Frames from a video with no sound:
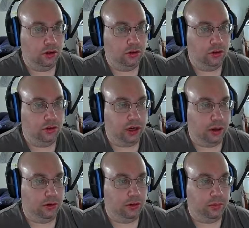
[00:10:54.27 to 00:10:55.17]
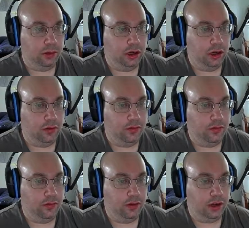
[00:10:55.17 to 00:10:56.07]
2 showers should be
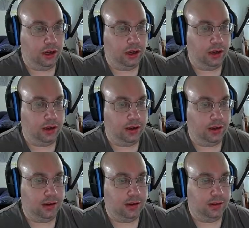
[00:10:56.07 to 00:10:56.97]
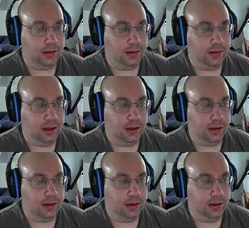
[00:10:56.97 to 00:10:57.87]
enough. A sink.